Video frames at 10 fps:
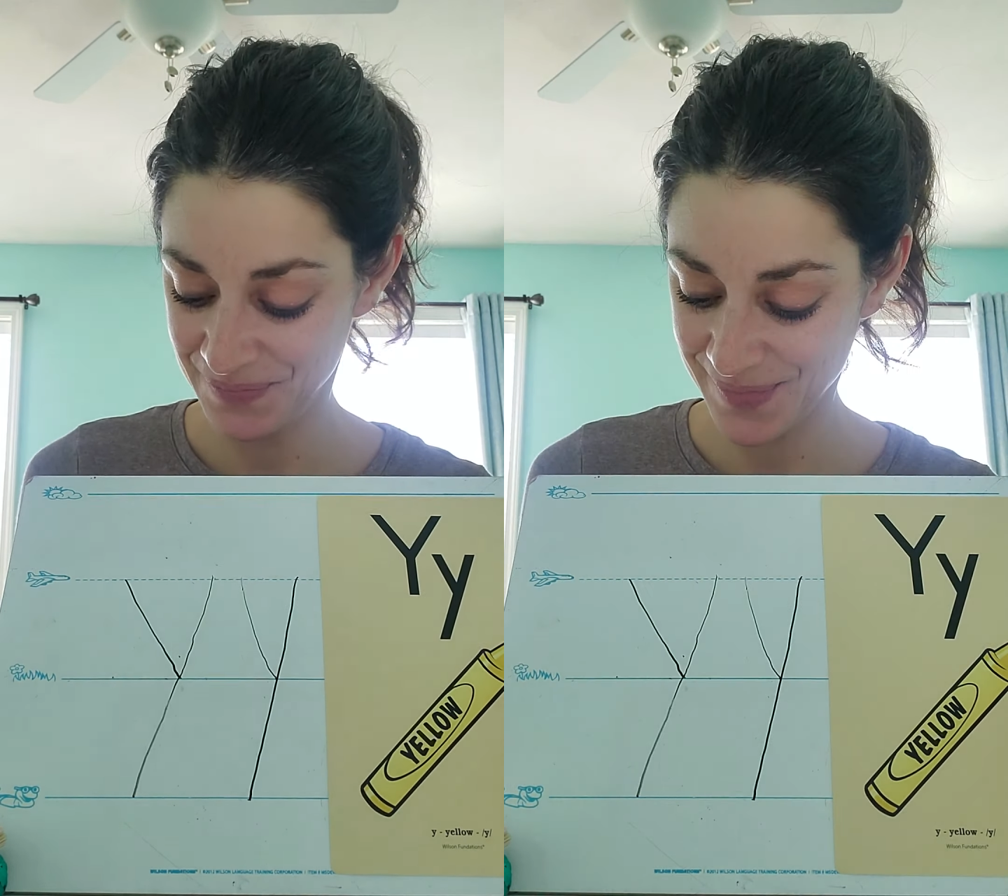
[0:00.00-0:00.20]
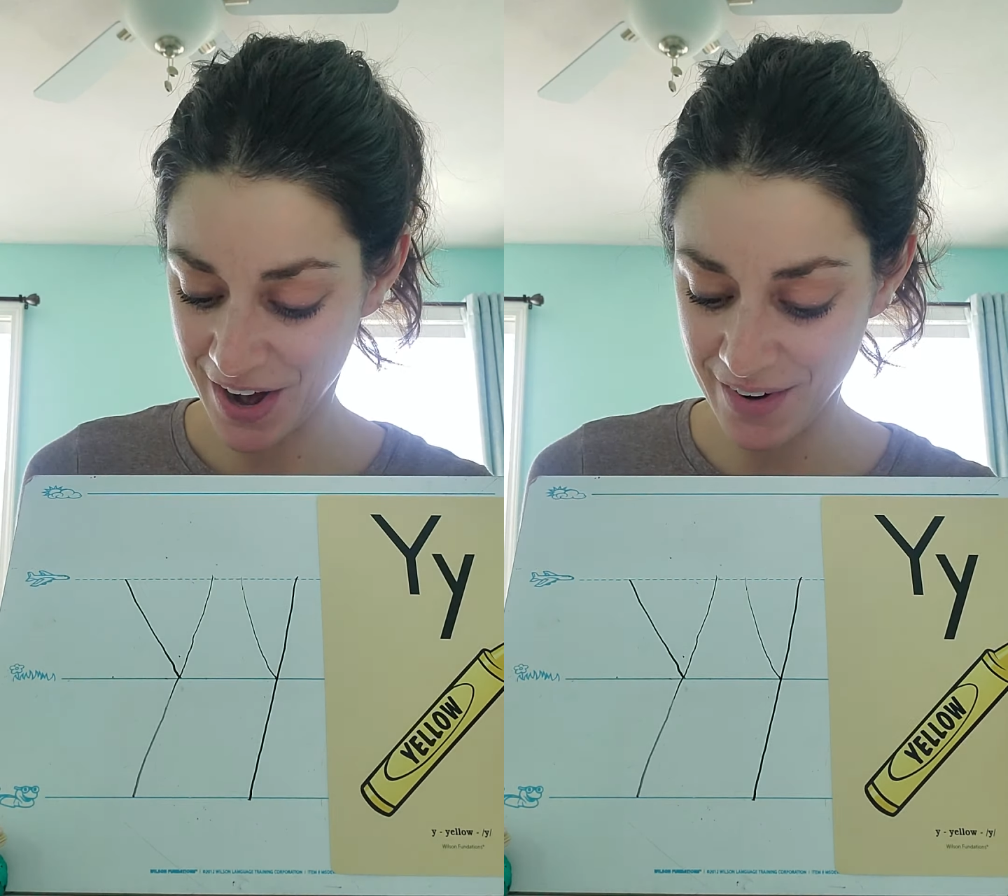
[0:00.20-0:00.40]

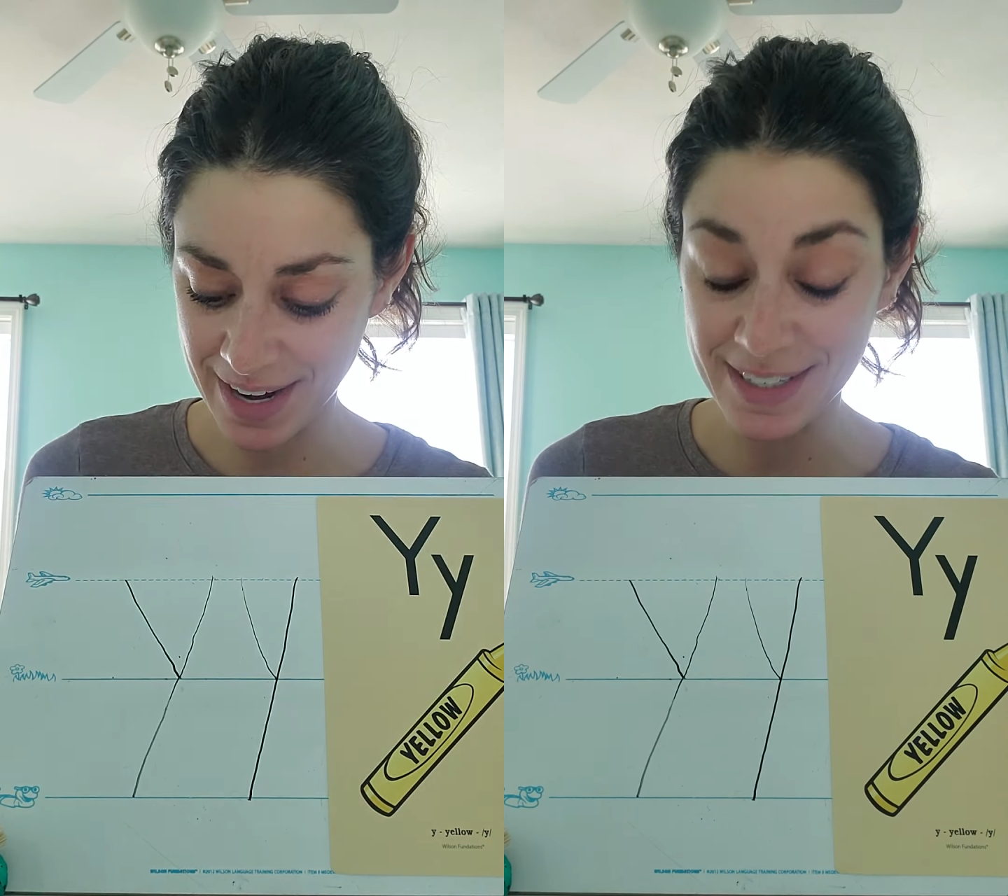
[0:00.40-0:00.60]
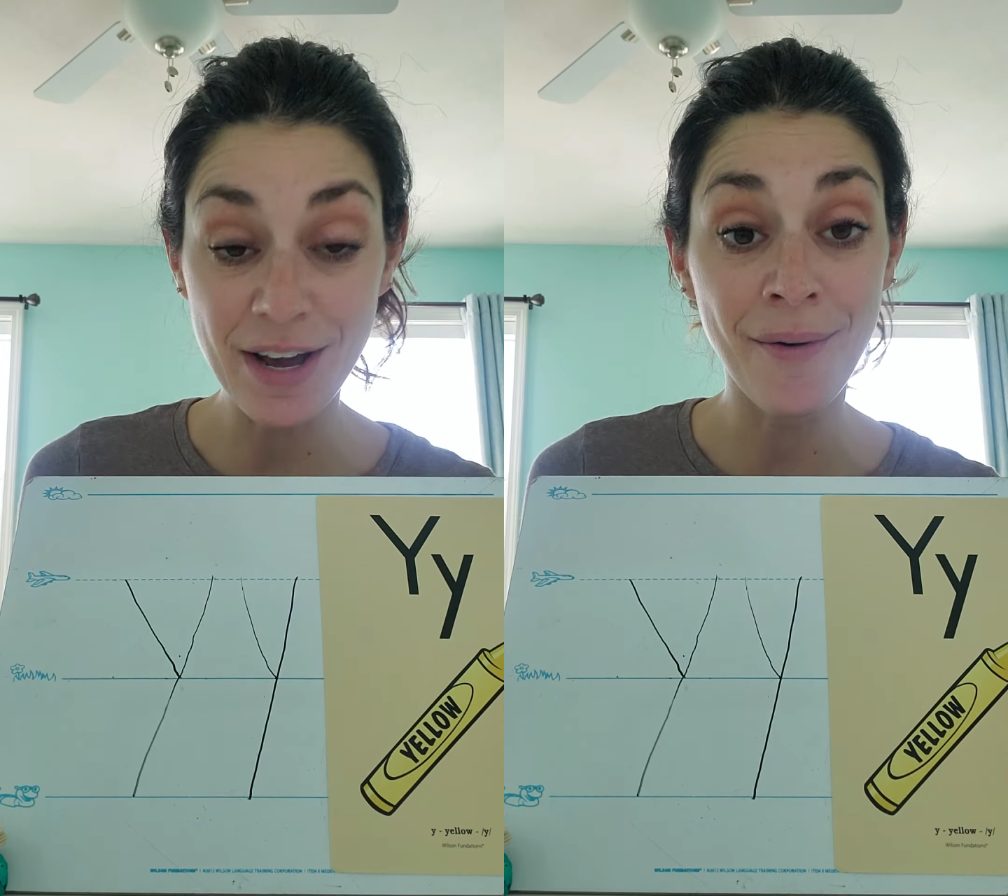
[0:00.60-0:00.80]
All
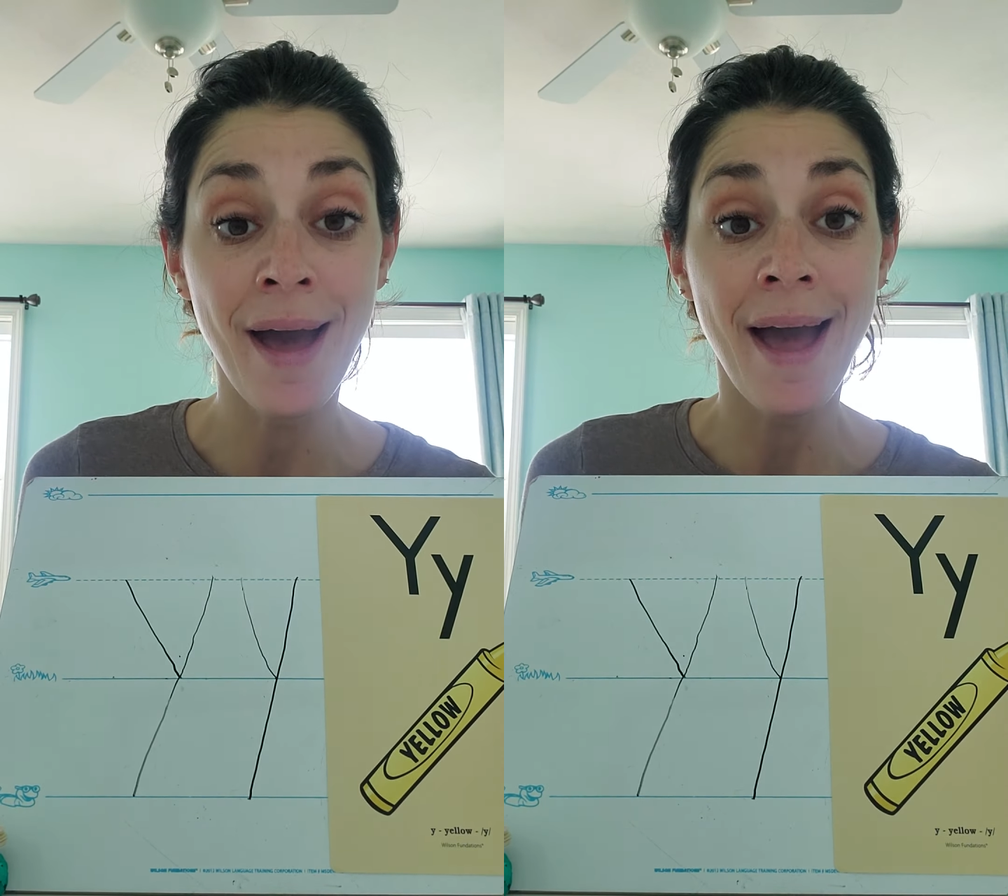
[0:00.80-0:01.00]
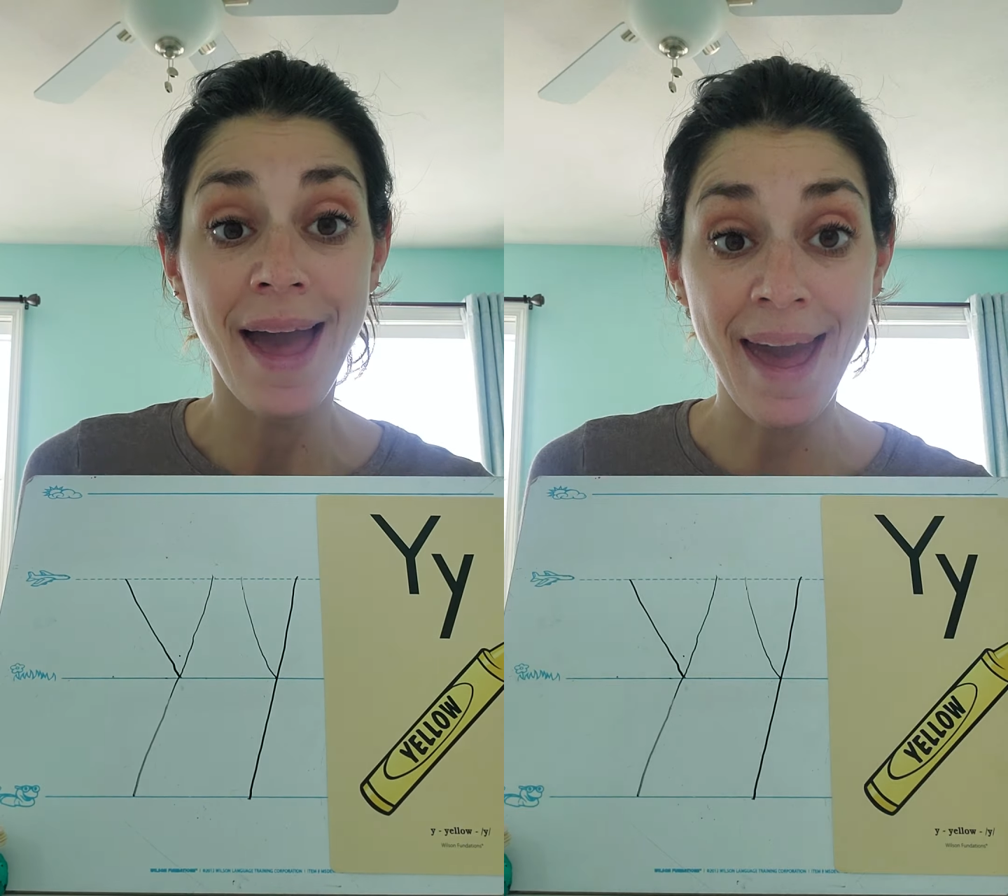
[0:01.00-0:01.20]
right, so
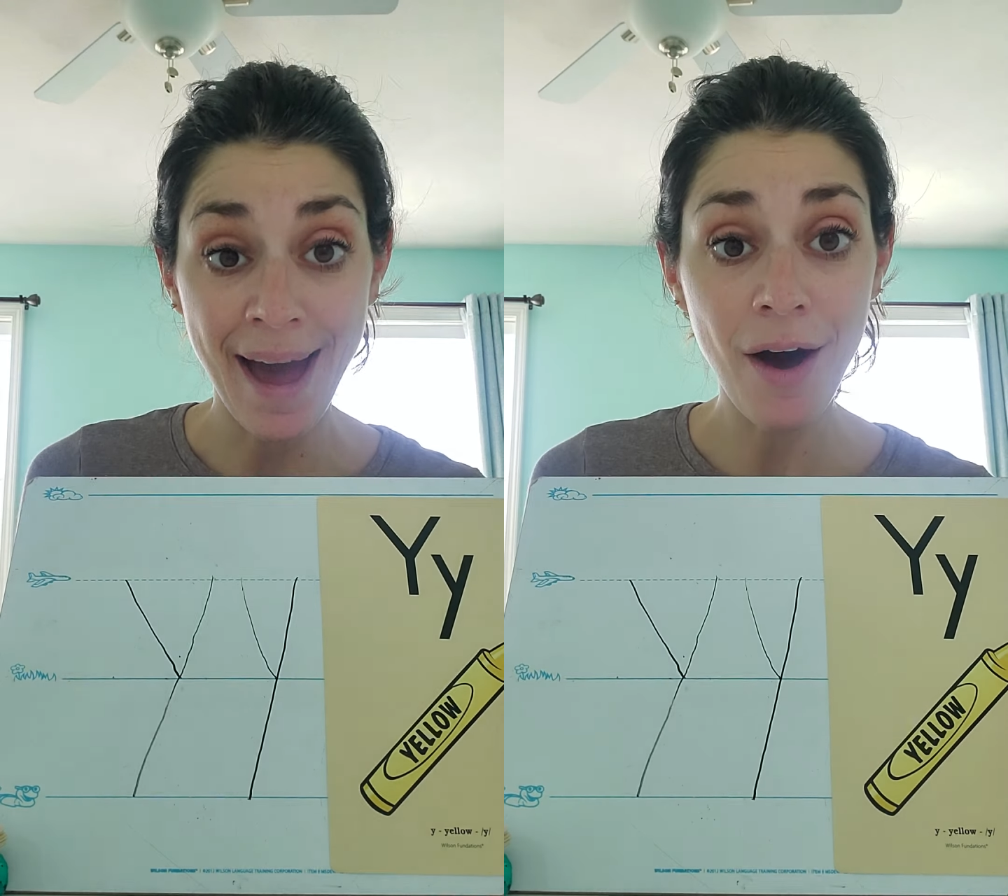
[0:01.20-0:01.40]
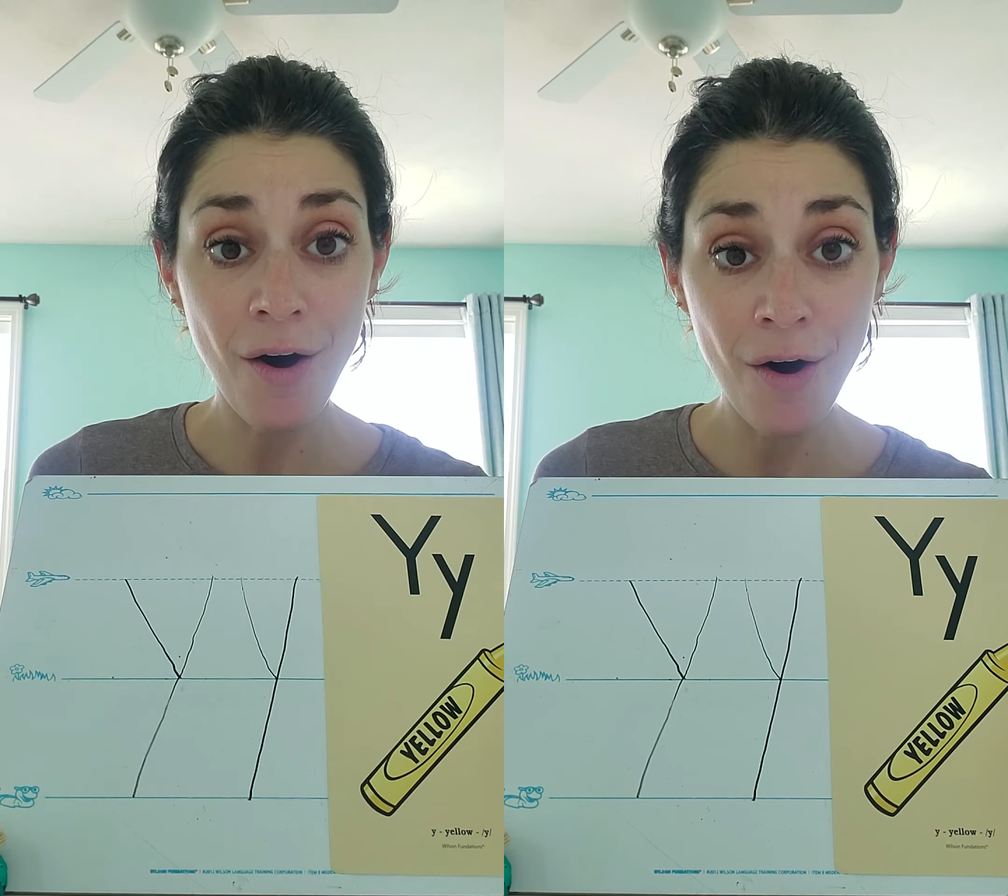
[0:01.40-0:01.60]

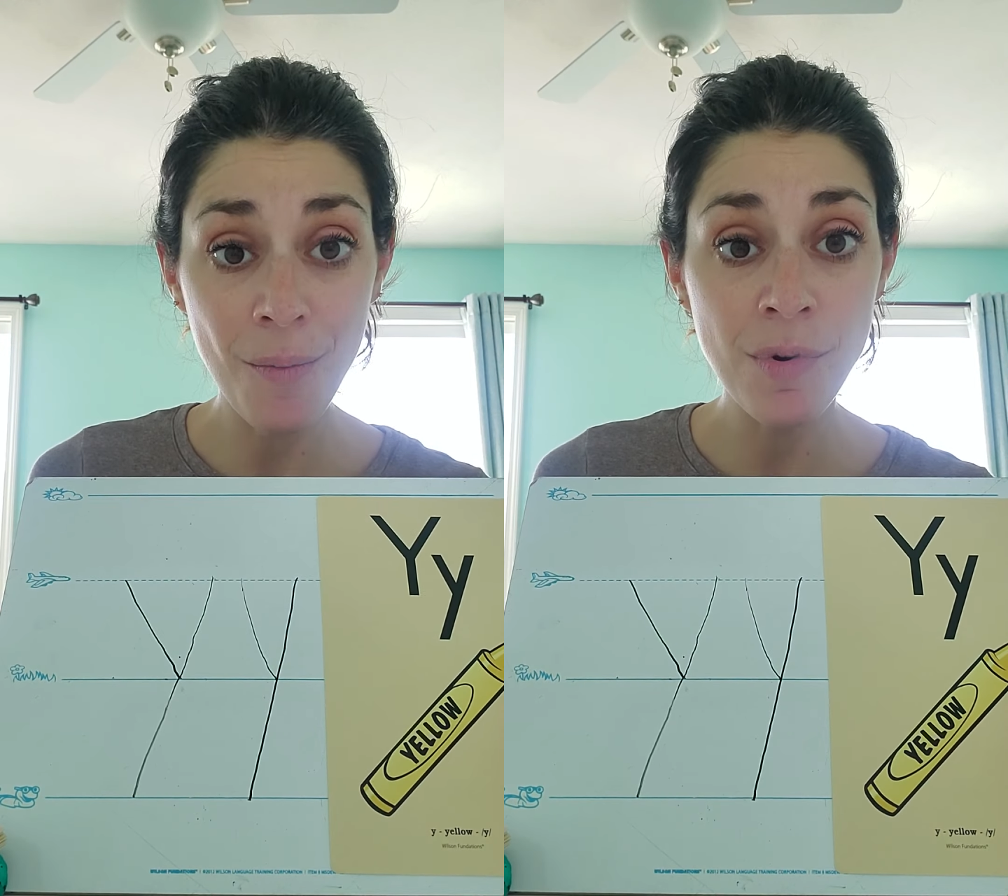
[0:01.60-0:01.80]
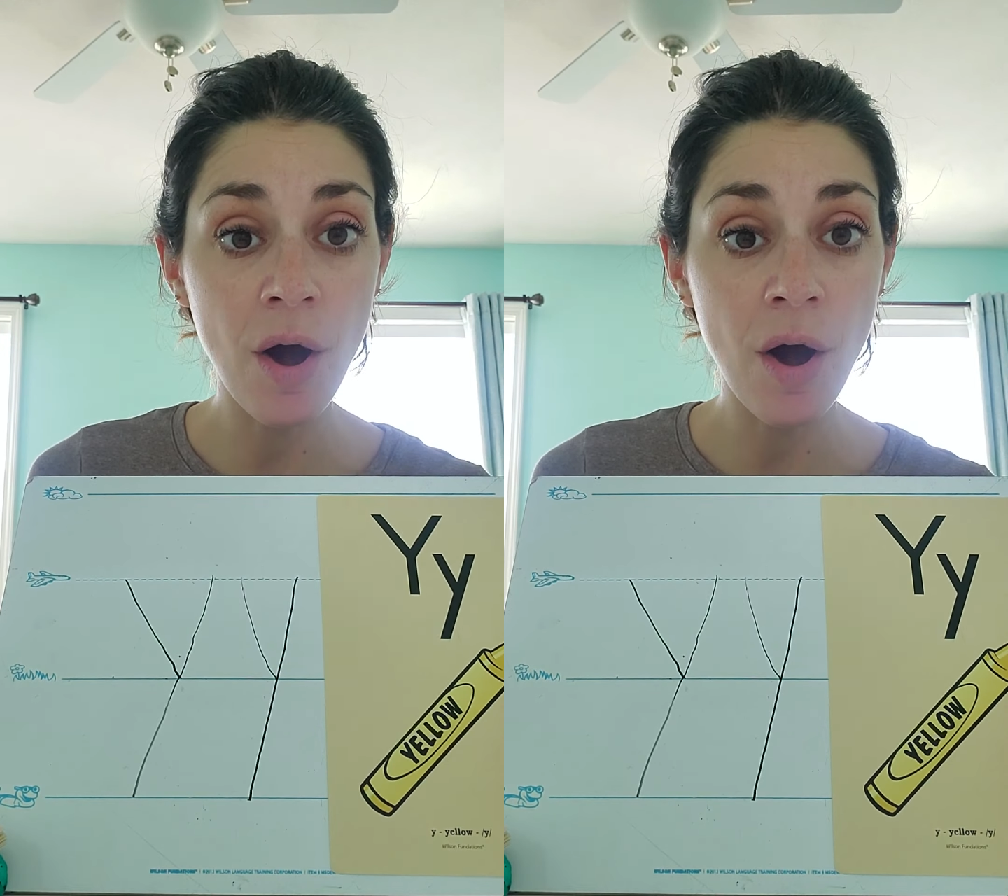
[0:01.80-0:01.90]
at home,